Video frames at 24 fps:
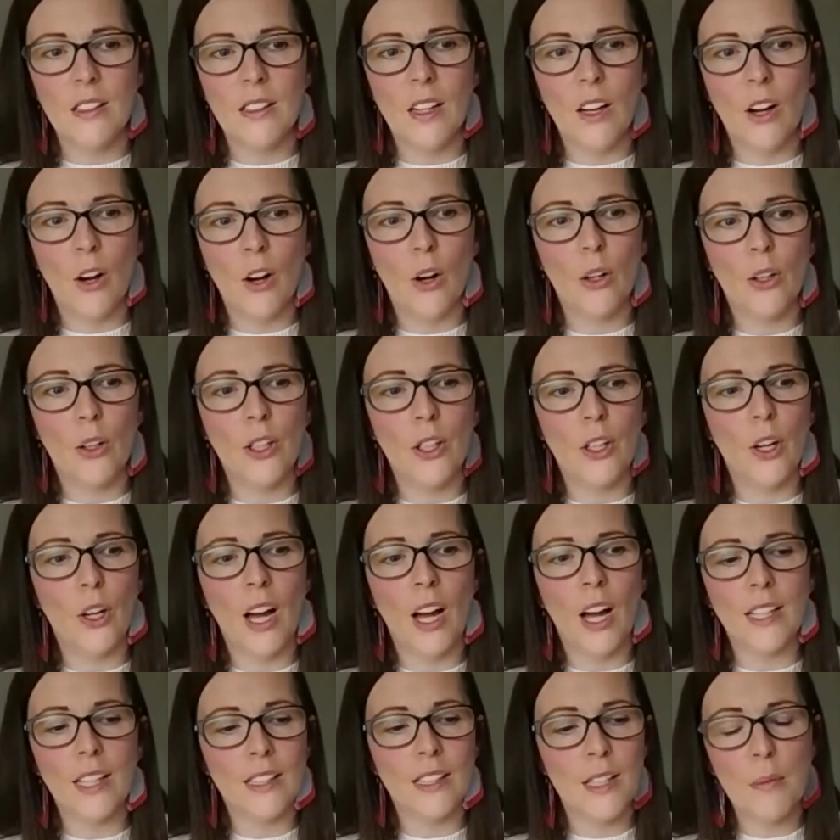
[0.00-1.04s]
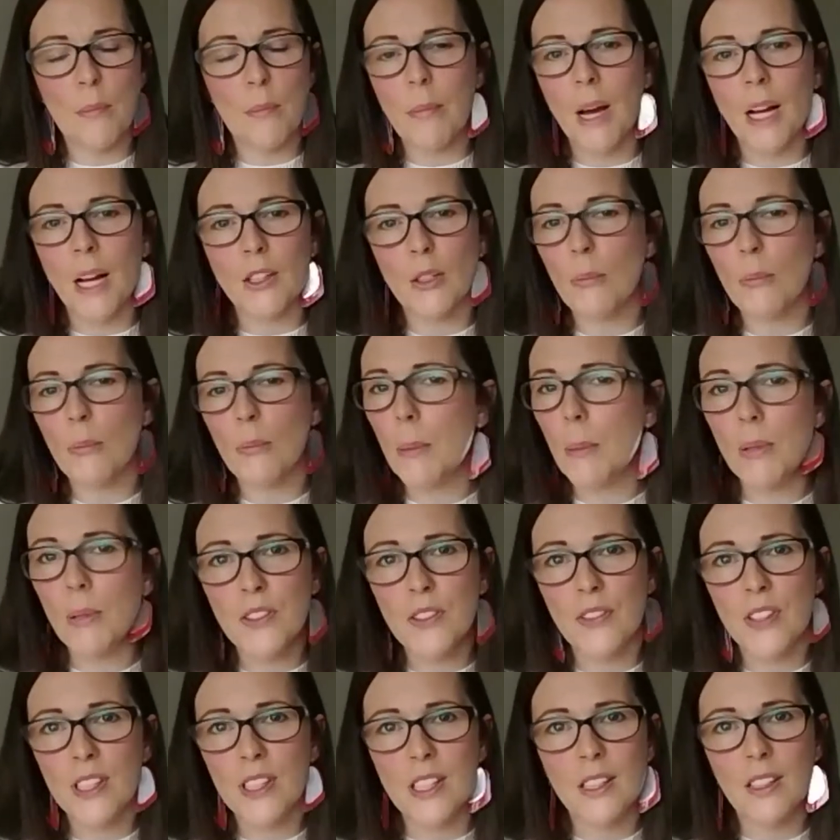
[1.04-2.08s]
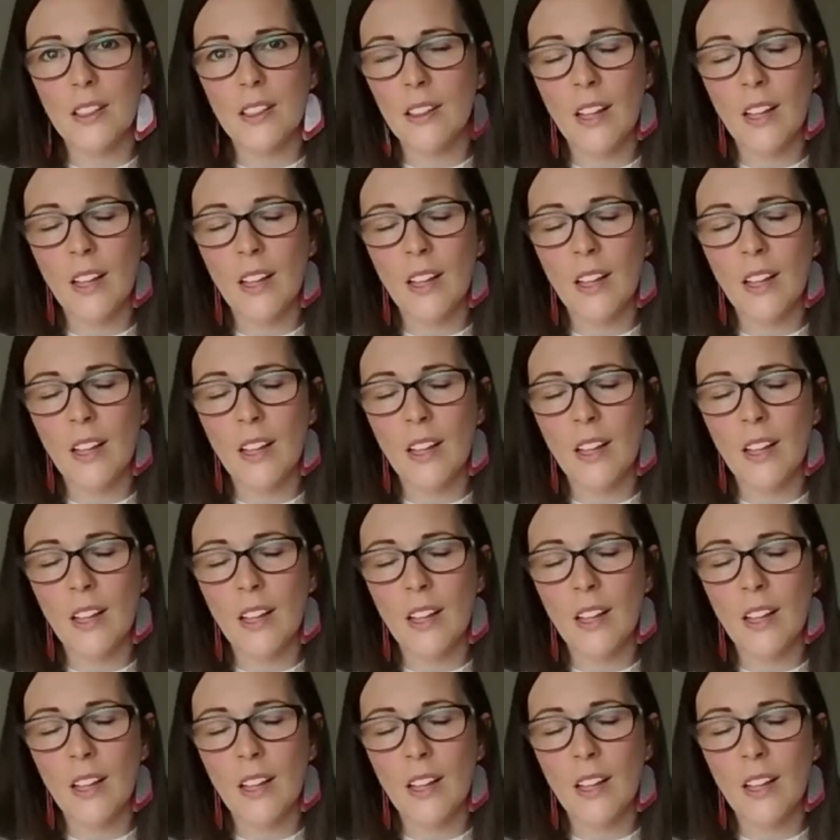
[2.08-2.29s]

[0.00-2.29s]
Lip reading: or, had an impact on people's physical